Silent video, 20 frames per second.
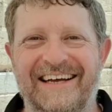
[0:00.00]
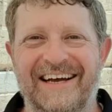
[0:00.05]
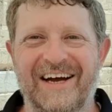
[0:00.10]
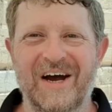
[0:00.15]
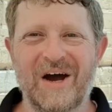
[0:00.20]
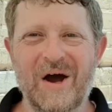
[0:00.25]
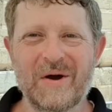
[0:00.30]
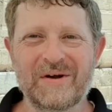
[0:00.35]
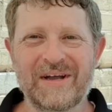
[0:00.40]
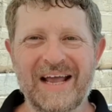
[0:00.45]

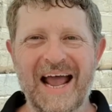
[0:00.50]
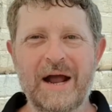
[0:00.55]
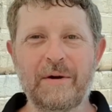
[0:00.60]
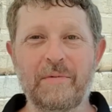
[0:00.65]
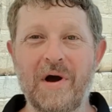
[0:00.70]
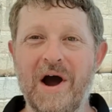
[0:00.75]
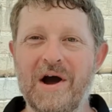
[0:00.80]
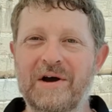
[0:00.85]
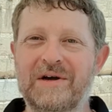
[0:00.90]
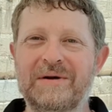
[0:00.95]
Okay,
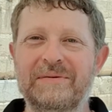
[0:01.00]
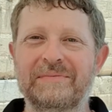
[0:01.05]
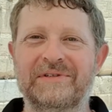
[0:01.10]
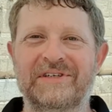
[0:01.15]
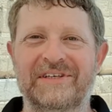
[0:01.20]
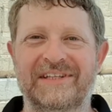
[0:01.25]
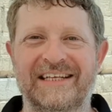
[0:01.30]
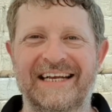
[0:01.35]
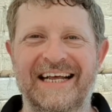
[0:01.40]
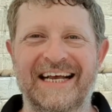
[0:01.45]
welcome
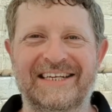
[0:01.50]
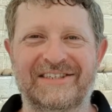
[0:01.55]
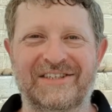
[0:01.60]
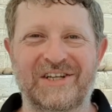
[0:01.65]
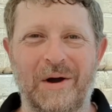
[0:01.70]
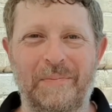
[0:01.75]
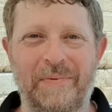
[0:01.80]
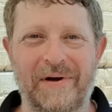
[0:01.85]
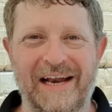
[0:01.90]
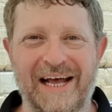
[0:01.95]
to the next
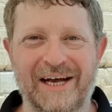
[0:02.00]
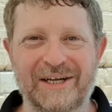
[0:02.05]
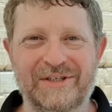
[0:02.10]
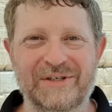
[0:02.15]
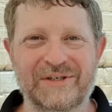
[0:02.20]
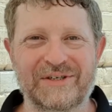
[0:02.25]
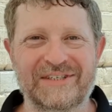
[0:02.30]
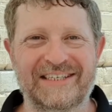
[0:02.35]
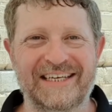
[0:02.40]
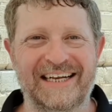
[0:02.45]
stop on our
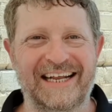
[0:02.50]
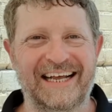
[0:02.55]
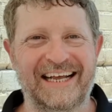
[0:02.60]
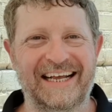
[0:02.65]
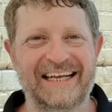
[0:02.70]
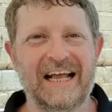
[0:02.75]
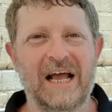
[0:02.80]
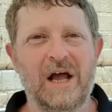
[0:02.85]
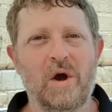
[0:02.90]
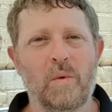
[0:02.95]
tour
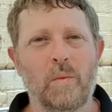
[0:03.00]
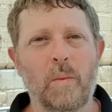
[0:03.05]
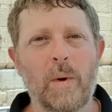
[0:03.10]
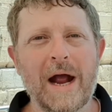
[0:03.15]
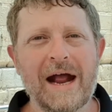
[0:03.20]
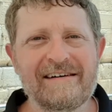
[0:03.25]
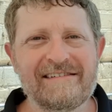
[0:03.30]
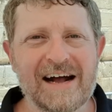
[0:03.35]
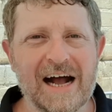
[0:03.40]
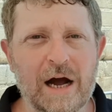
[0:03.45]
today.
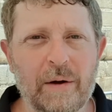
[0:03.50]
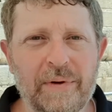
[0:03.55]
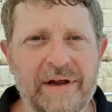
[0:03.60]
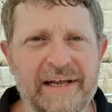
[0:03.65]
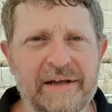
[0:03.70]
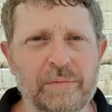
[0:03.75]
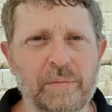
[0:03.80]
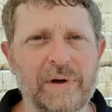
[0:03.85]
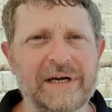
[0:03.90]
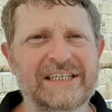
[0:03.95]
Where are
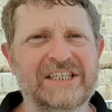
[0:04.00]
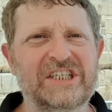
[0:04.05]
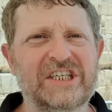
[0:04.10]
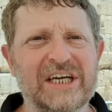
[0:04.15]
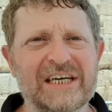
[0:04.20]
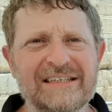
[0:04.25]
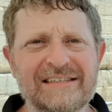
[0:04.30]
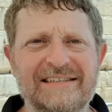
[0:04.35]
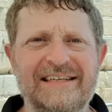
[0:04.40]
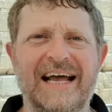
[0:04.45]
we? We're
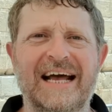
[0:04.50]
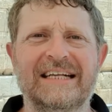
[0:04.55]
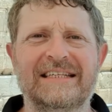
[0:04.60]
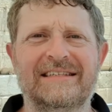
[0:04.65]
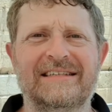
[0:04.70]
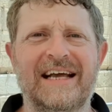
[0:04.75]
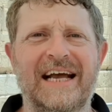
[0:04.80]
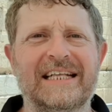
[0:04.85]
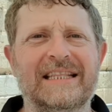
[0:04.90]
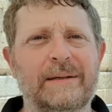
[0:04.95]
just
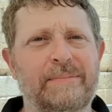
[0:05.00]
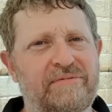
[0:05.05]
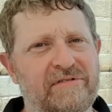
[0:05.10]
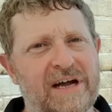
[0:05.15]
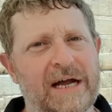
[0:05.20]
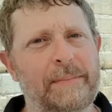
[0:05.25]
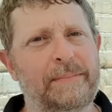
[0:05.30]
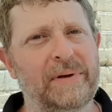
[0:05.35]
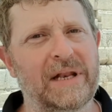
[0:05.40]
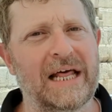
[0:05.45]
outside the
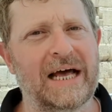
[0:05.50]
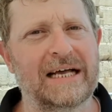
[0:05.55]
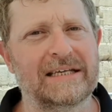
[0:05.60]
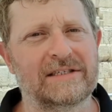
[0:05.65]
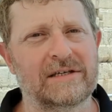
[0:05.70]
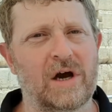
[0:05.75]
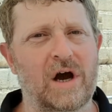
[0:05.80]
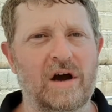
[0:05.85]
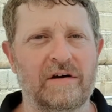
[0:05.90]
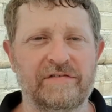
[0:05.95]
prayer
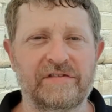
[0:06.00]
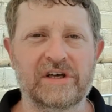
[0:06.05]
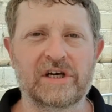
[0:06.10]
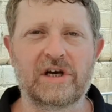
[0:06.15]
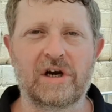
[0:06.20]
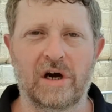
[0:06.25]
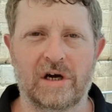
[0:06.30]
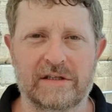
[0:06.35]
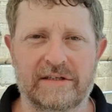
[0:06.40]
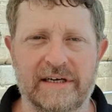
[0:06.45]
plaza of the
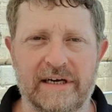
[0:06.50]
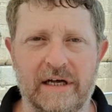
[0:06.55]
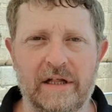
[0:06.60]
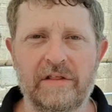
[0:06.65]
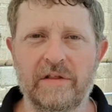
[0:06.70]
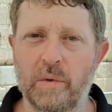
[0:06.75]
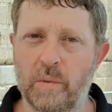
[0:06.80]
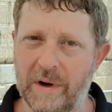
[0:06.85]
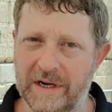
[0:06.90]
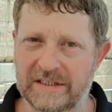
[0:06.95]
Kotel,
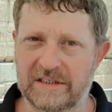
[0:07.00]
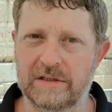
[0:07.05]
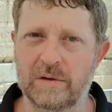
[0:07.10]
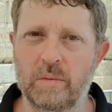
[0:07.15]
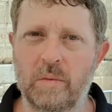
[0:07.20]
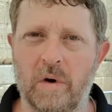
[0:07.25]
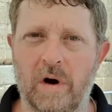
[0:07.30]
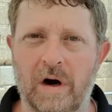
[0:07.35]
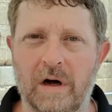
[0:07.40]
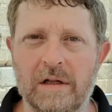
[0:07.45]
the
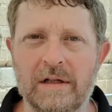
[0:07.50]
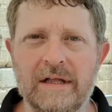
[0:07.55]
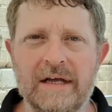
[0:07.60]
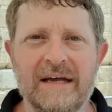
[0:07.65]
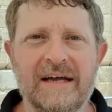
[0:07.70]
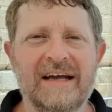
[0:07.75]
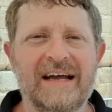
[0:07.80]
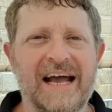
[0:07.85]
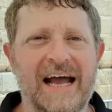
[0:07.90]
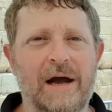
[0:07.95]
Western Wall,
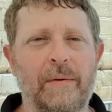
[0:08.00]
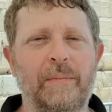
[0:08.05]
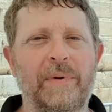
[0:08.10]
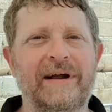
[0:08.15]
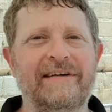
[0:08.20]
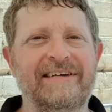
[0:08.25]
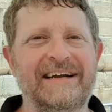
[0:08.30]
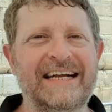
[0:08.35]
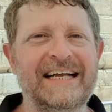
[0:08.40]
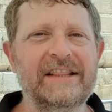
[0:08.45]
and
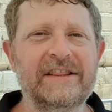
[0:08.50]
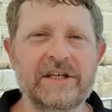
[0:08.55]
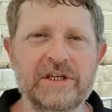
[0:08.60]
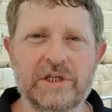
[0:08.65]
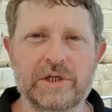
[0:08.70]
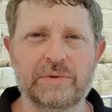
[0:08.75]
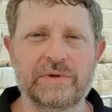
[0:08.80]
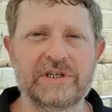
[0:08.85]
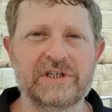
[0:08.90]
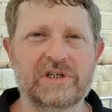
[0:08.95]
we're in the
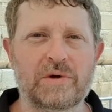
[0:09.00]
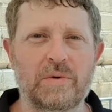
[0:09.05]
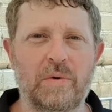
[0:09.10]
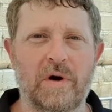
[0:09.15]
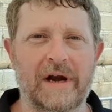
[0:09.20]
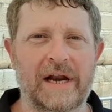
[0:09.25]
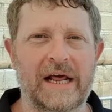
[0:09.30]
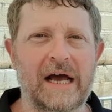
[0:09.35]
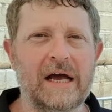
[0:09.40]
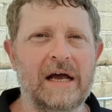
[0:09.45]
Jewish
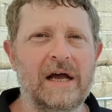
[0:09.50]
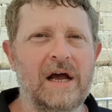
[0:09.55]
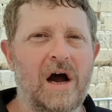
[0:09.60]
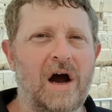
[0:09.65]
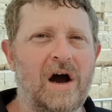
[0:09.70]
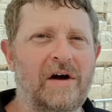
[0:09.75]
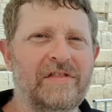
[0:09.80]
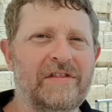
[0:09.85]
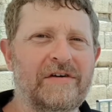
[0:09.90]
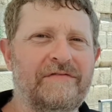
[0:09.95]
Quarter
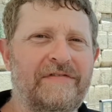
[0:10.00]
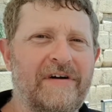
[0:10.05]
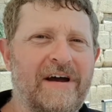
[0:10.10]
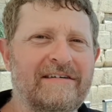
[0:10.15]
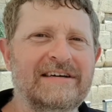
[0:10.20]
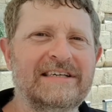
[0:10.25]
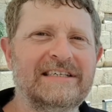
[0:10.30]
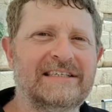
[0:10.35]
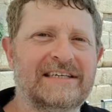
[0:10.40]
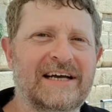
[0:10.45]
on the
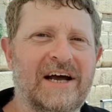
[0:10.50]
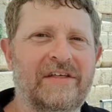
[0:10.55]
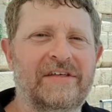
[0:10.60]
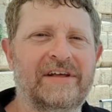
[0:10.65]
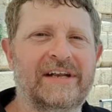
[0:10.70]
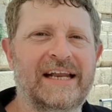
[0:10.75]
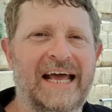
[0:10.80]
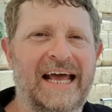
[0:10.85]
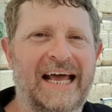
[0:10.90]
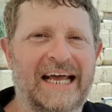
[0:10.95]
very
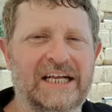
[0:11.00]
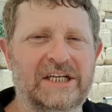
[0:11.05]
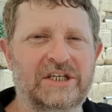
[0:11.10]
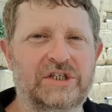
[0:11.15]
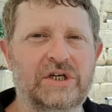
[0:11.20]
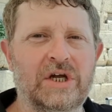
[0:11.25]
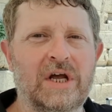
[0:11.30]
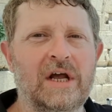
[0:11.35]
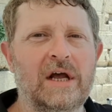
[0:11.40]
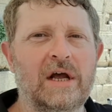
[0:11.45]
southern
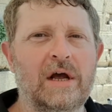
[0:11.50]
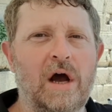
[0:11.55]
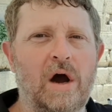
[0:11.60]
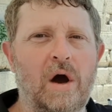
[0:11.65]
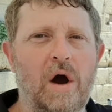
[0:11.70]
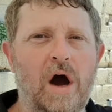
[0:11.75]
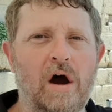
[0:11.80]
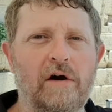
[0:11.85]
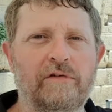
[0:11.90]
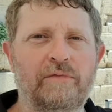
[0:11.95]
edge
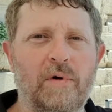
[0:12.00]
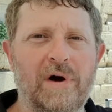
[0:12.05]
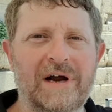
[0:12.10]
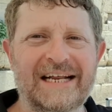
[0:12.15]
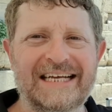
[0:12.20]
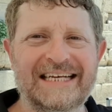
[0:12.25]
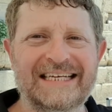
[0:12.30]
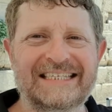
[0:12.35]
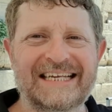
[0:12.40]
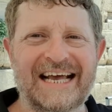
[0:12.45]
of what
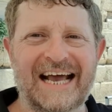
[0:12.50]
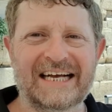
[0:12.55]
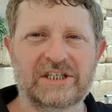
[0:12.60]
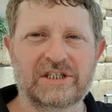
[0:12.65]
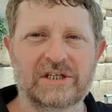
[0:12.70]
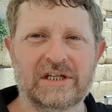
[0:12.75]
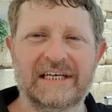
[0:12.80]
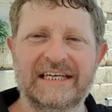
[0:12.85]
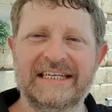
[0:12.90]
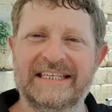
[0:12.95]
is
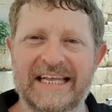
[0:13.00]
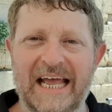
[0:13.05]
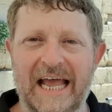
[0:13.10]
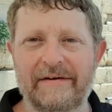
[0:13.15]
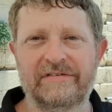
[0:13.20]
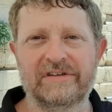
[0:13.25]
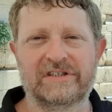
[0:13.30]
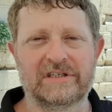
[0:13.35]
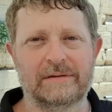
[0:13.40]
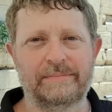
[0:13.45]
actually
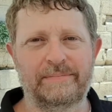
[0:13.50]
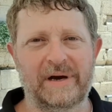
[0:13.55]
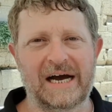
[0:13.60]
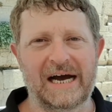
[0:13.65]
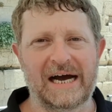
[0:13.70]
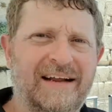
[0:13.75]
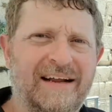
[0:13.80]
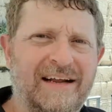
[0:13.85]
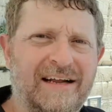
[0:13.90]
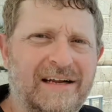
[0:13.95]
Davidson
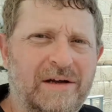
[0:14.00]
Park.